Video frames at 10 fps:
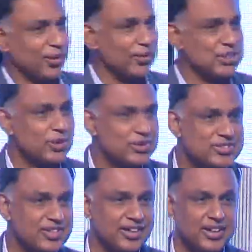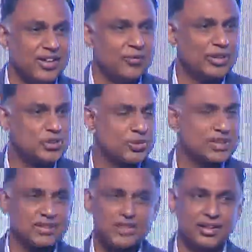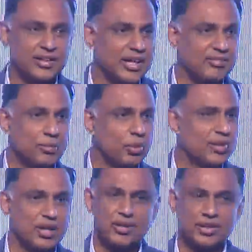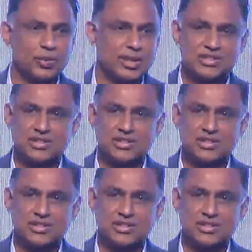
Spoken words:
when she was 3, when she was in the 3rd grade, we put her in the US.